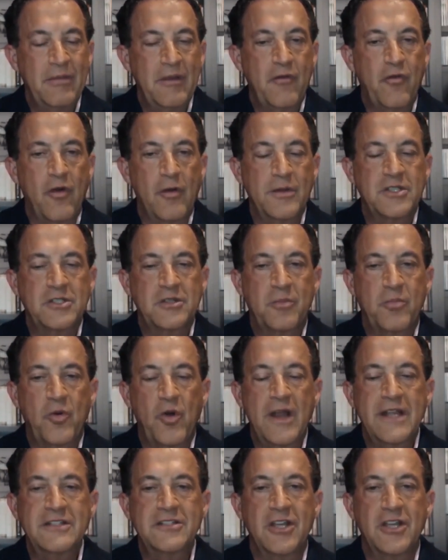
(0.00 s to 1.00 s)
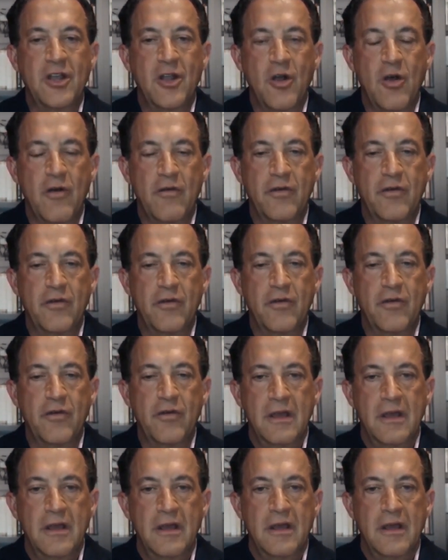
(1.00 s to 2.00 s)
before Mr. Perez took
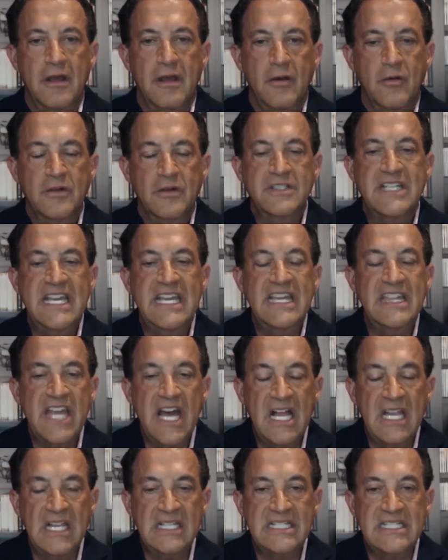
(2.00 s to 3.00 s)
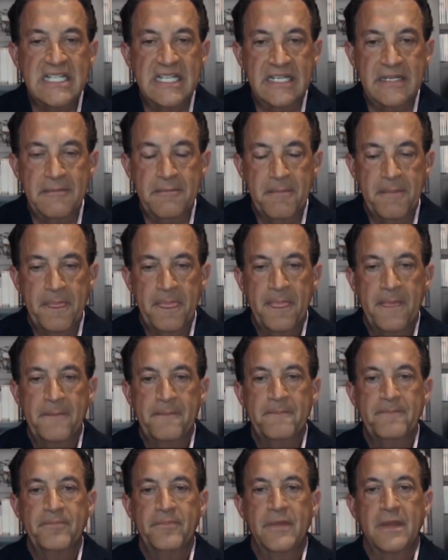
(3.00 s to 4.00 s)
over was Keith Ellison,
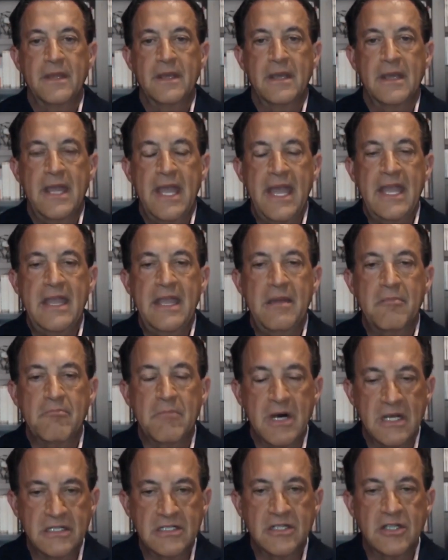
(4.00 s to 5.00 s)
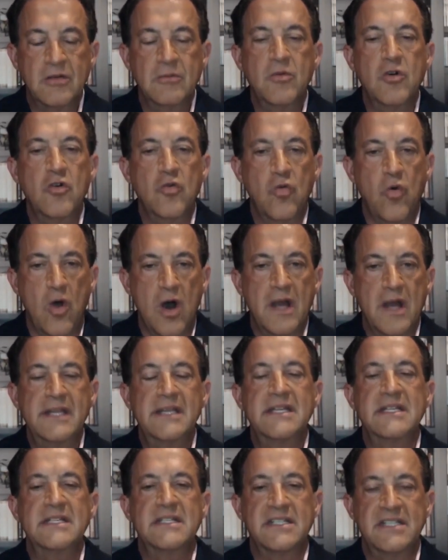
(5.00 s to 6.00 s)
a Muslim who
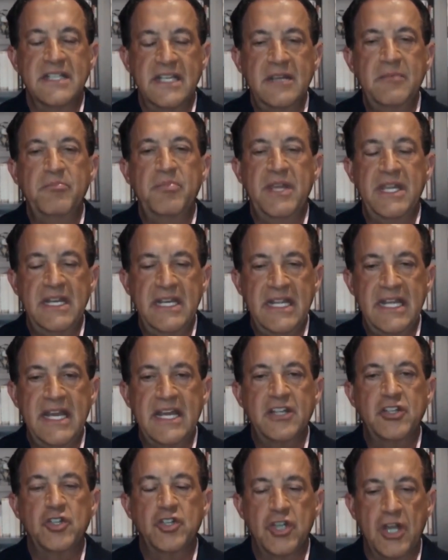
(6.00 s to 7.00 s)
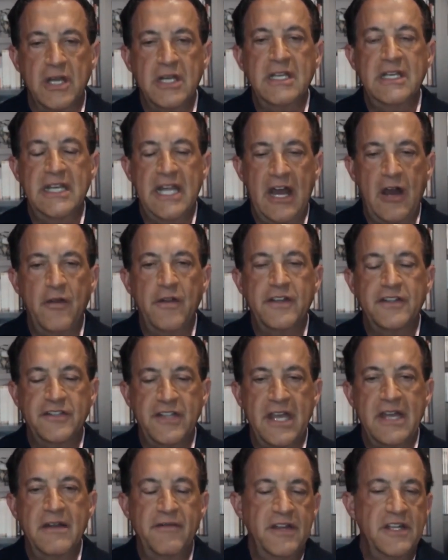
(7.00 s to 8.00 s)
wanted to see BDS shutting down the
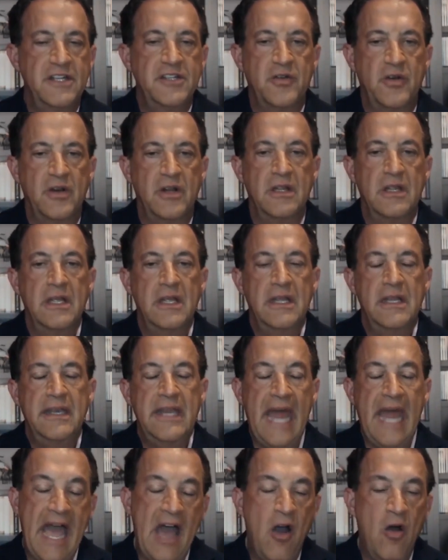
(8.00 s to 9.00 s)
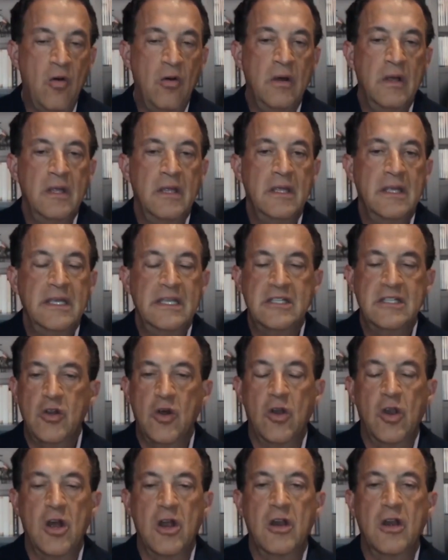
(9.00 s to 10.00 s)
state of Israel. Now he's
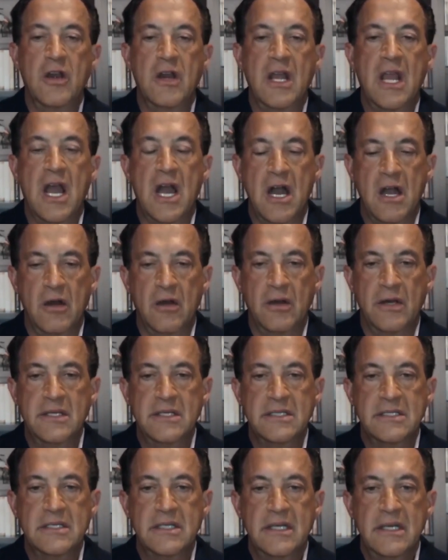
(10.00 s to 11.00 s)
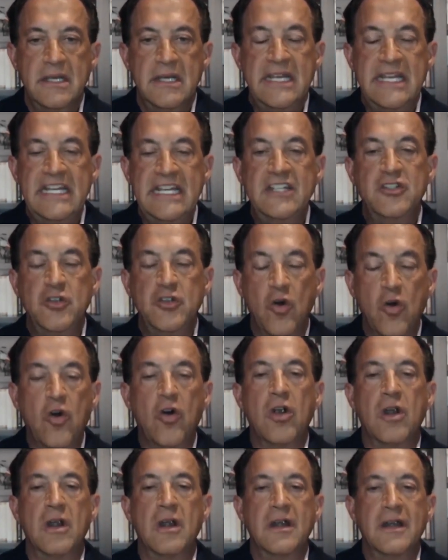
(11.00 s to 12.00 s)
no longer in Congress. He's
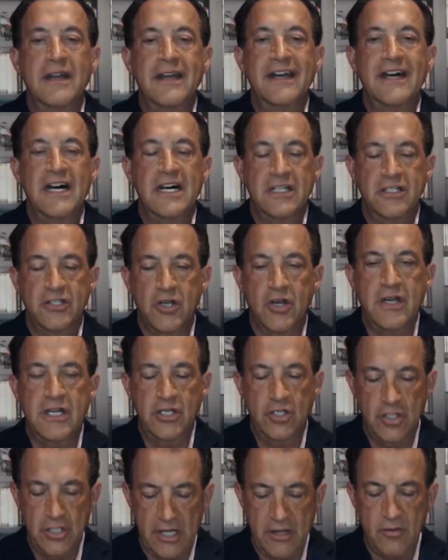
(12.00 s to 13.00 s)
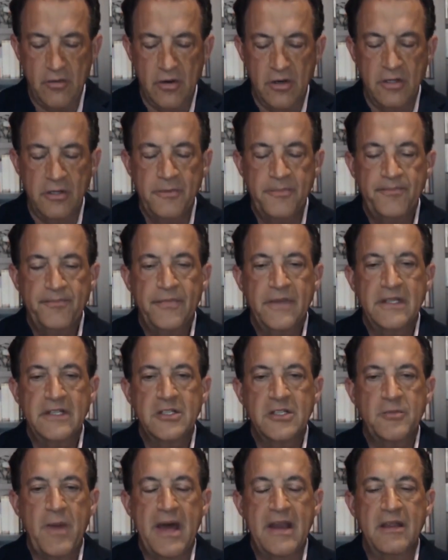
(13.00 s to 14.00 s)
your attorney general, mm.
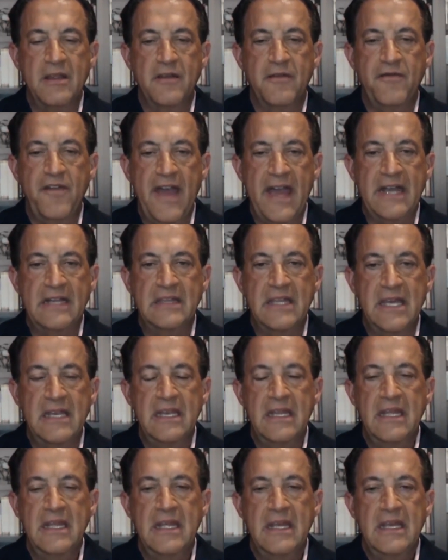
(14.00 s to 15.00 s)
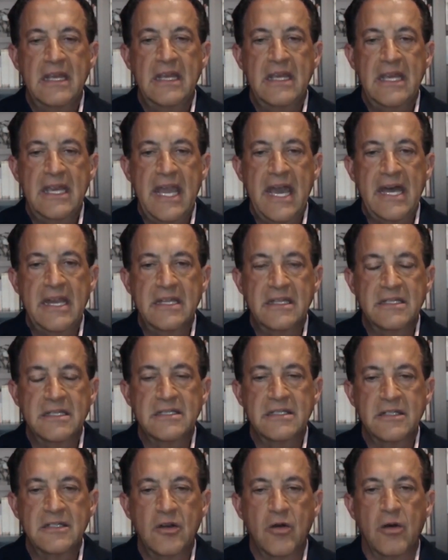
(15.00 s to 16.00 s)
in spite of the fact that he had
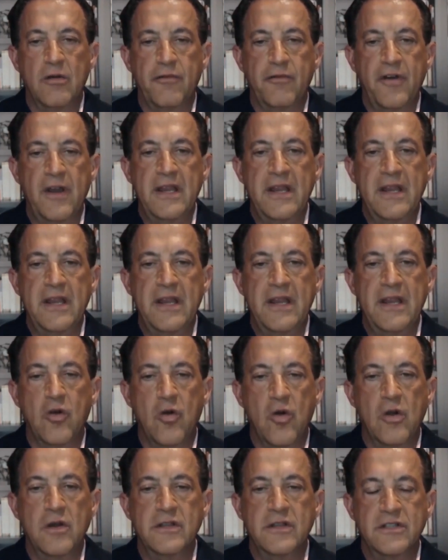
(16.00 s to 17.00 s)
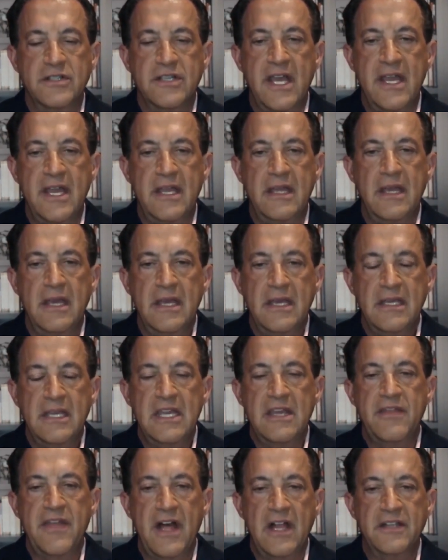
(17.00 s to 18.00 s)
his girlfriend go to court and say,
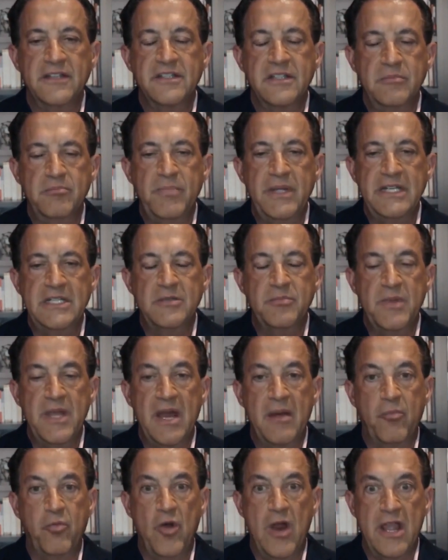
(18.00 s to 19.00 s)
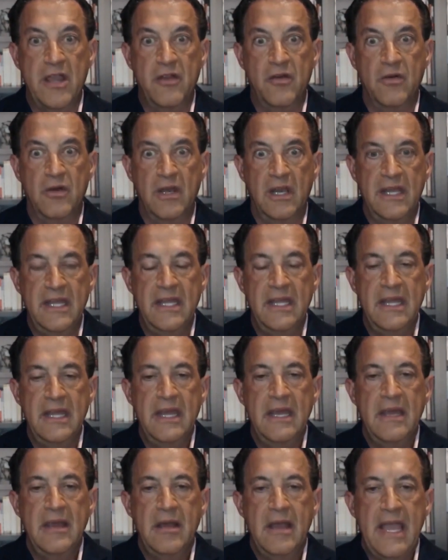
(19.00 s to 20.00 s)
Keith Ellison beats me up regularly.
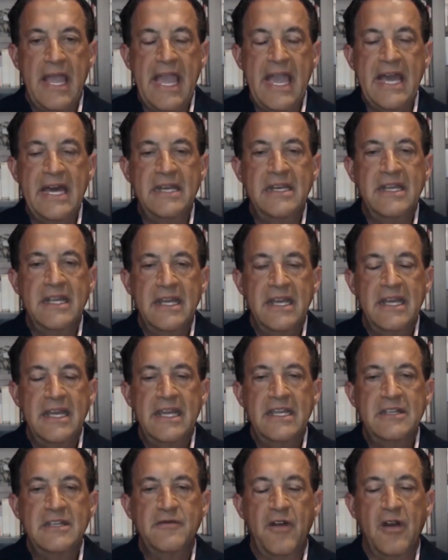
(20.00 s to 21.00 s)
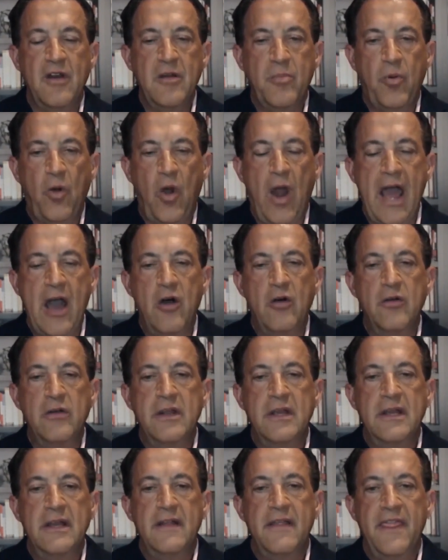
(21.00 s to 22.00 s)
And he's very
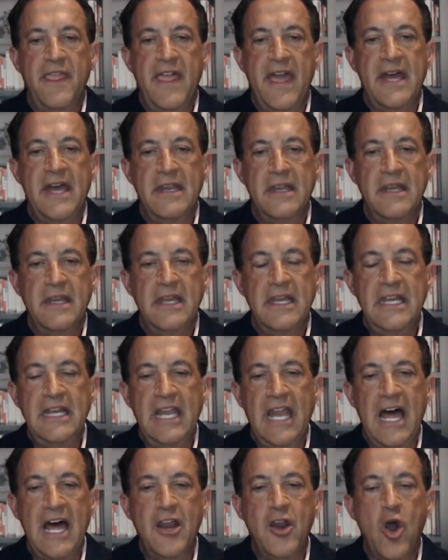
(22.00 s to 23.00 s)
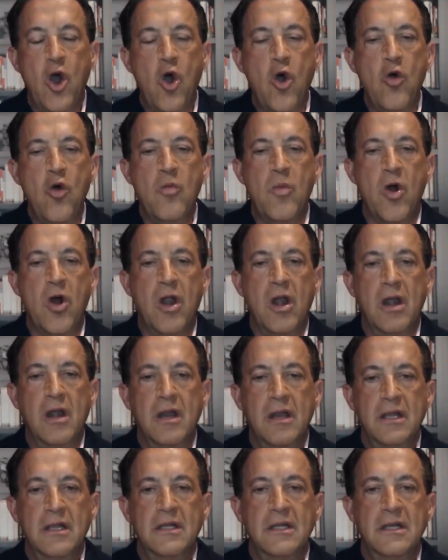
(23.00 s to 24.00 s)
proud that Ilhan
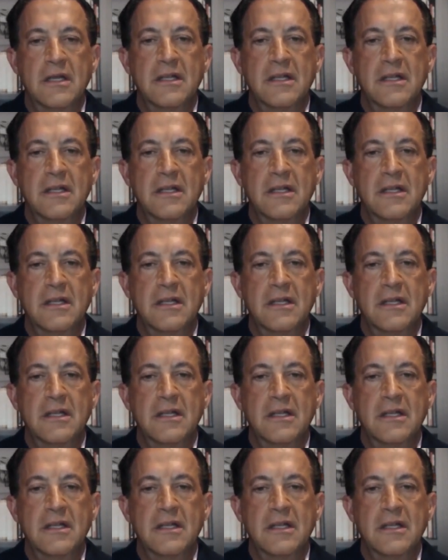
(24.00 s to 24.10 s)
Omar